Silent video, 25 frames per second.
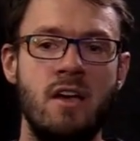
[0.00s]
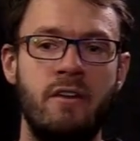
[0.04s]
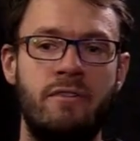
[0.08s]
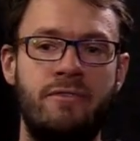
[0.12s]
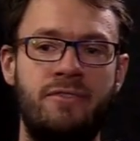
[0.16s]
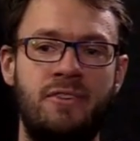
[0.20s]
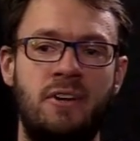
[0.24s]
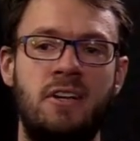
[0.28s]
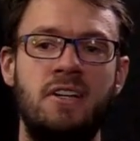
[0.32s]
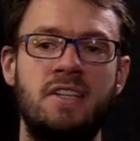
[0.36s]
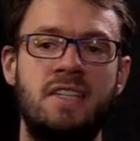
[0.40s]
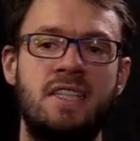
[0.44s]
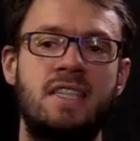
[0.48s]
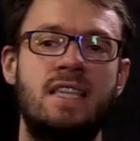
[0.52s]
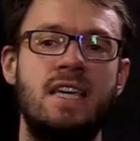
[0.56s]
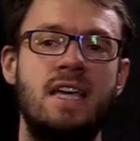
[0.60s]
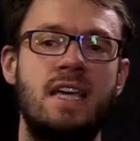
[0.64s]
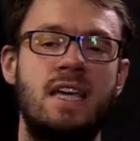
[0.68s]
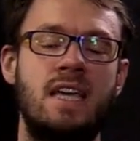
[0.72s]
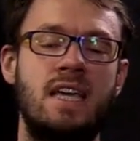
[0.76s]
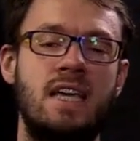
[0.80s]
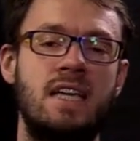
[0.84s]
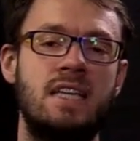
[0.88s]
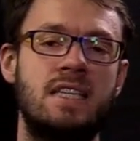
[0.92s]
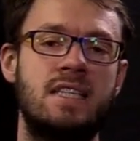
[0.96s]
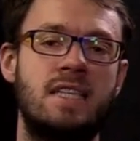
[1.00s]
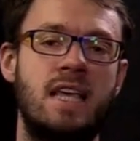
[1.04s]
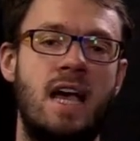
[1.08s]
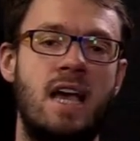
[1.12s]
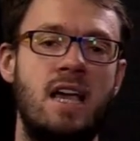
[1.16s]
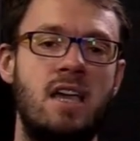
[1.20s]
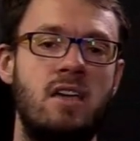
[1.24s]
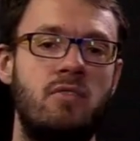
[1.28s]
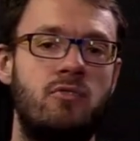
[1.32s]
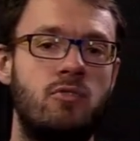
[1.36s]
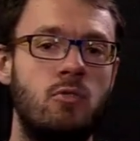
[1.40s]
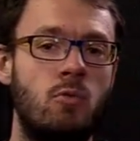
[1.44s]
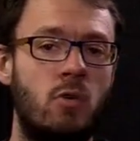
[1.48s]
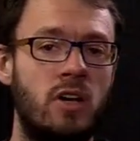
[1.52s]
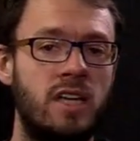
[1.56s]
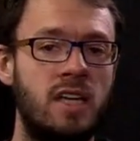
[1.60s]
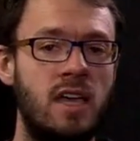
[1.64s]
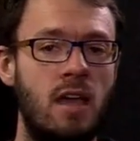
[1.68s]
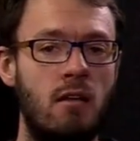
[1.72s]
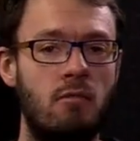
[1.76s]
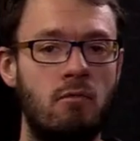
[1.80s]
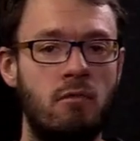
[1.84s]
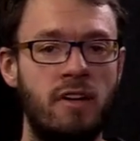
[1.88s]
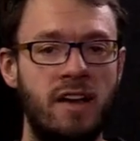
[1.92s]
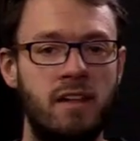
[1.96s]
First thing is that if you want to
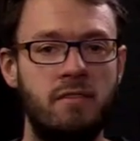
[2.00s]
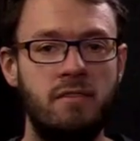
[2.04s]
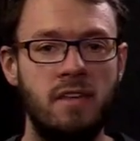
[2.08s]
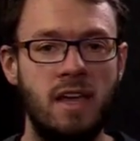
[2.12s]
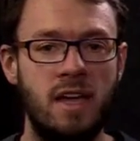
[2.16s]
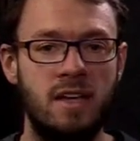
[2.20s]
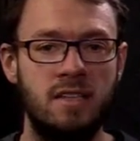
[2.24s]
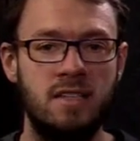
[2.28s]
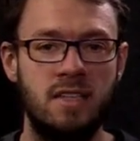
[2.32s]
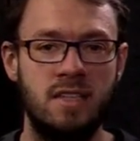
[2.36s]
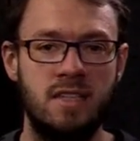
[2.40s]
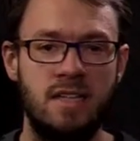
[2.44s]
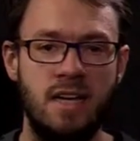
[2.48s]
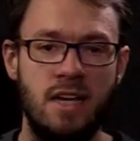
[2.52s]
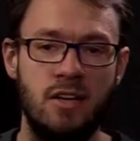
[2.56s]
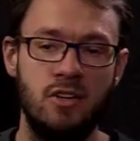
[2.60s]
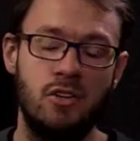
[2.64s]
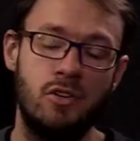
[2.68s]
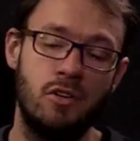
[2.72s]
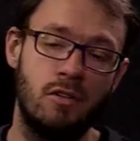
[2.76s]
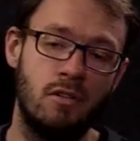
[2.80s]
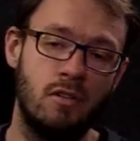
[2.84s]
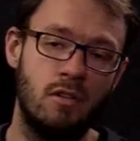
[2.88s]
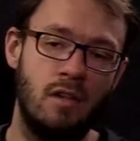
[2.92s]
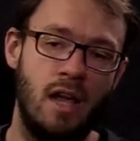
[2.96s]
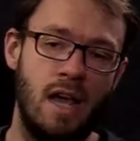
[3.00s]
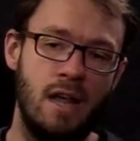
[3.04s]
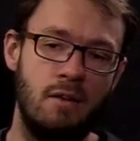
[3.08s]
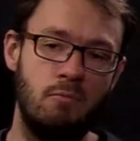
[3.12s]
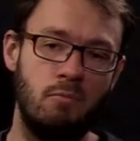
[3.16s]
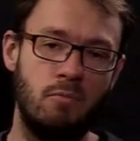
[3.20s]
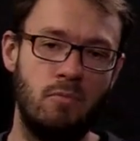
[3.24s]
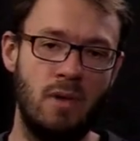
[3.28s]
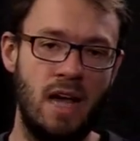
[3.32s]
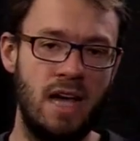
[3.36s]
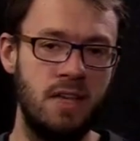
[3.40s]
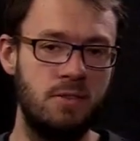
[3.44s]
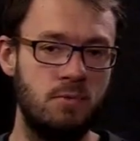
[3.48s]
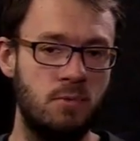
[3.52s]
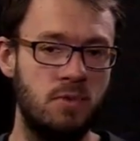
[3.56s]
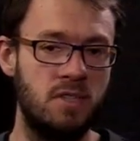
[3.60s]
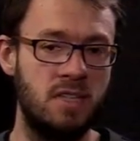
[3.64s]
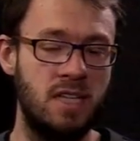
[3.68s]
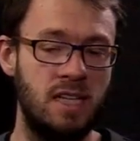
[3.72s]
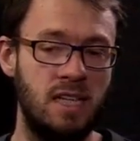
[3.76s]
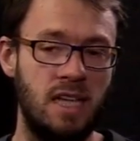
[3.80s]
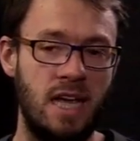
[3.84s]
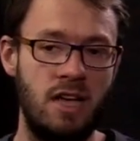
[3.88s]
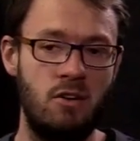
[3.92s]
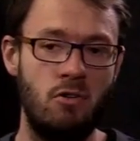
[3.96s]
get rid of the existential, and as we'll
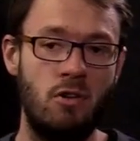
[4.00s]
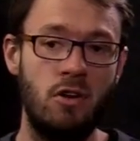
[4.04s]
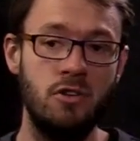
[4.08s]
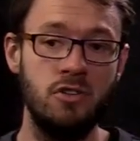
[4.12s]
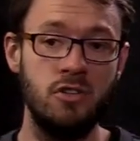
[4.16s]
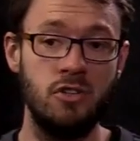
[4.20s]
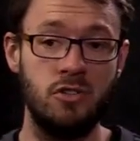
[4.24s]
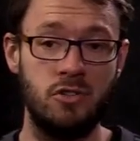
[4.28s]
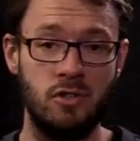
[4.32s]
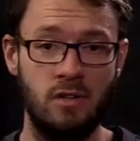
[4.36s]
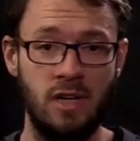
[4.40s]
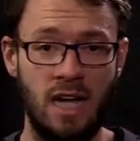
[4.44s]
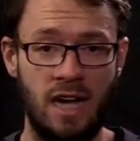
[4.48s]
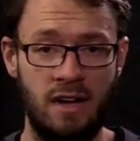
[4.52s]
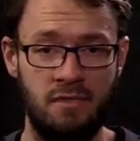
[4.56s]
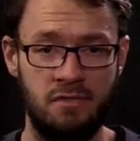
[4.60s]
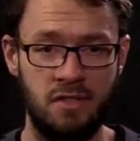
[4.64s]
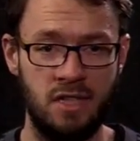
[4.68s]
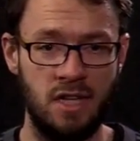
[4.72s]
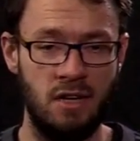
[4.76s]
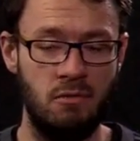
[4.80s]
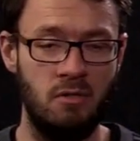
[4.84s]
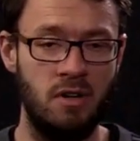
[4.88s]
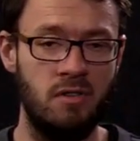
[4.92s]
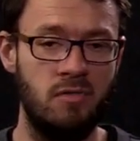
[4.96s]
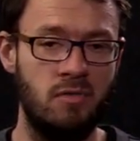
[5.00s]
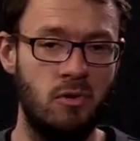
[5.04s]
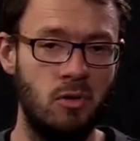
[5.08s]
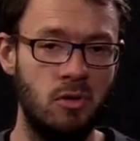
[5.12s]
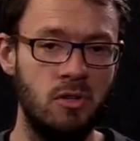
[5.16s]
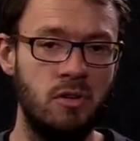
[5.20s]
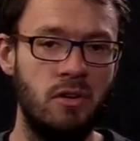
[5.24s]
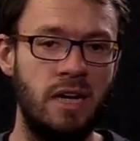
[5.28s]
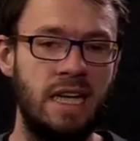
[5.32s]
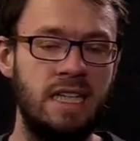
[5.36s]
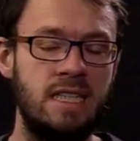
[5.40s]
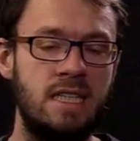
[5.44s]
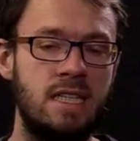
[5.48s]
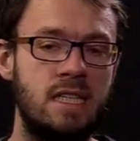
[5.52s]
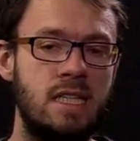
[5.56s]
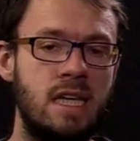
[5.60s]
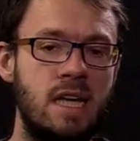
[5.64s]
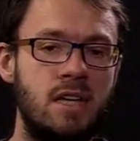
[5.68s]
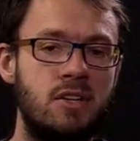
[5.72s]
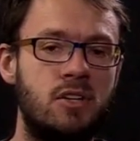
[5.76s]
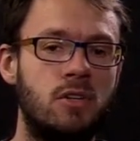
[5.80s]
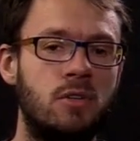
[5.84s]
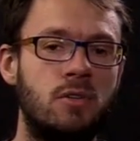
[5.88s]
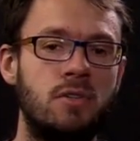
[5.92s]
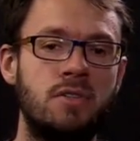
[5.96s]
see later on, you do have to get rid of all your
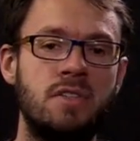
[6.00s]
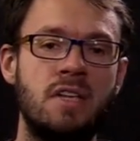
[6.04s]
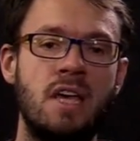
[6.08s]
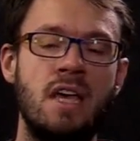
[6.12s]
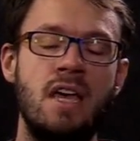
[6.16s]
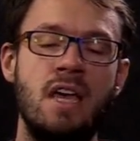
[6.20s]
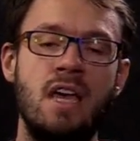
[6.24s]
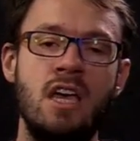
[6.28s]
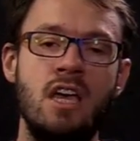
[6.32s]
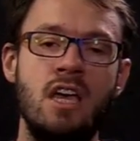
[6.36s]
existentials,